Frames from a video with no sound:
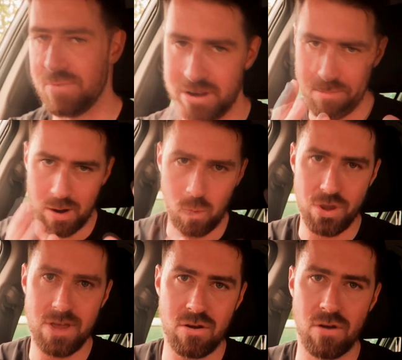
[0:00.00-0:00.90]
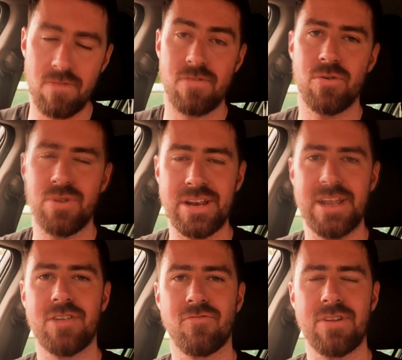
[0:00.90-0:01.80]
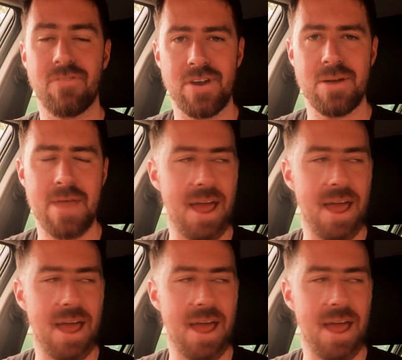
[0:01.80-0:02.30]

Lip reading: No matter what you're going through, you need to reframe